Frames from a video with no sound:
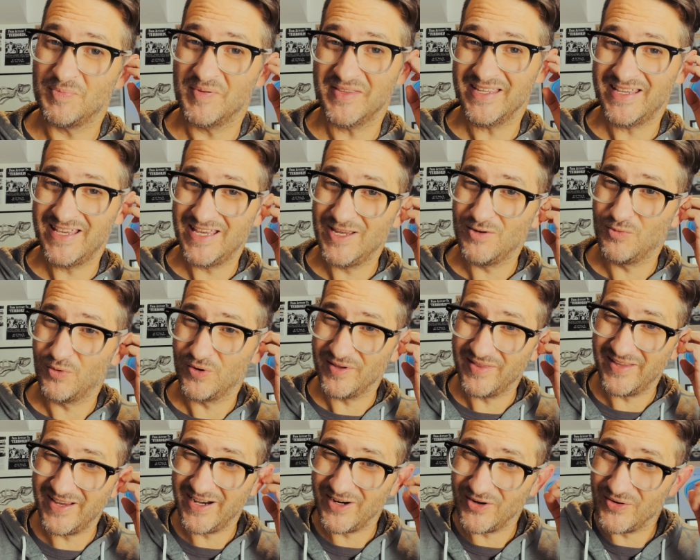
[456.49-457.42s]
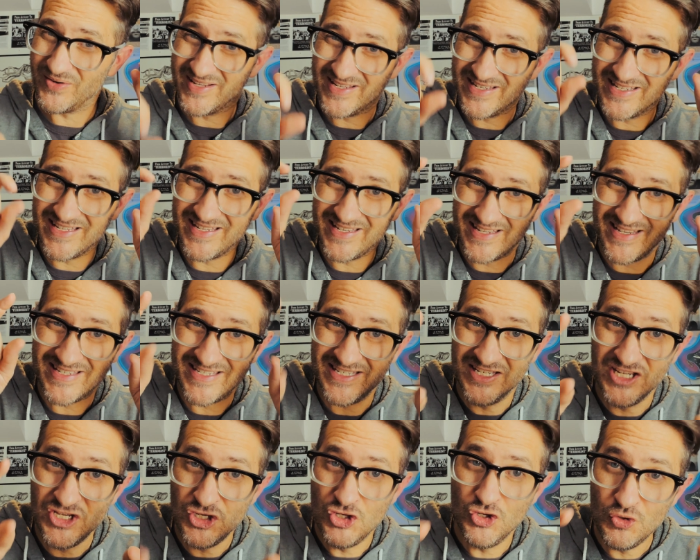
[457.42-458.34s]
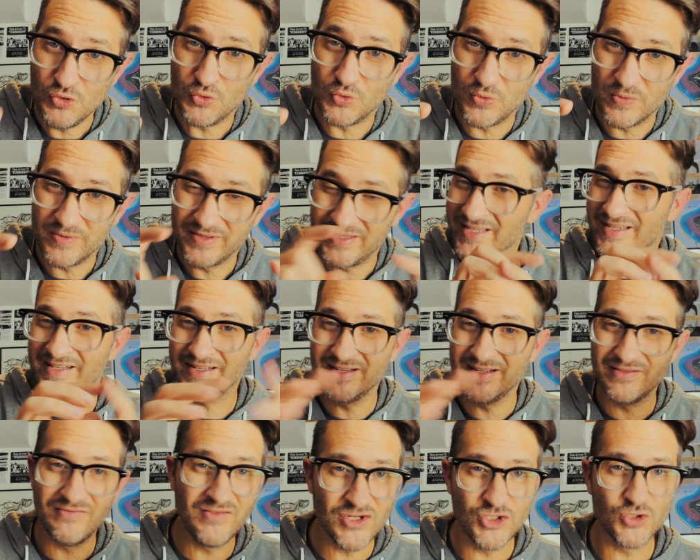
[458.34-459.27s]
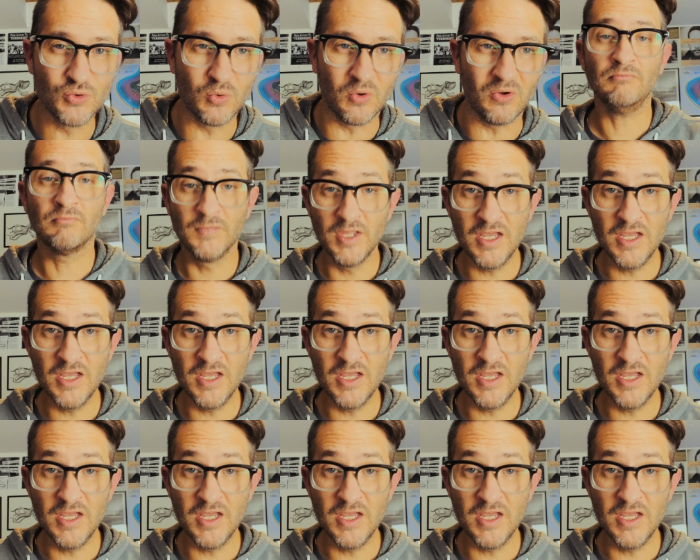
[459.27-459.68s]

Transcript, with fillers: But the key word there is you, the individual.